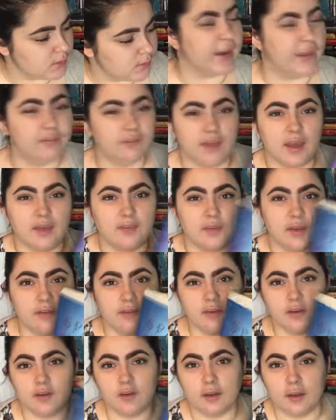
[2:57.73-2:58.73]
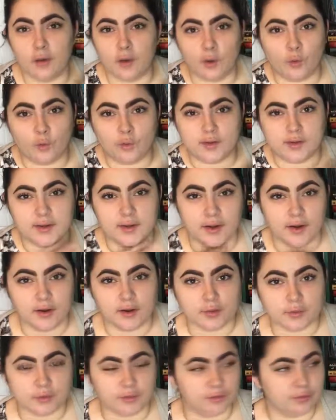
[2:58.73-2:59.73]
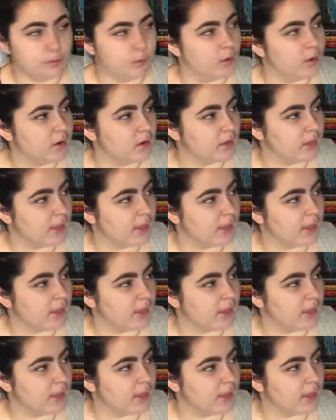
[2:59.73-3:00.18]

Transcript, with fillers: And I've, I've never owned an ARC before,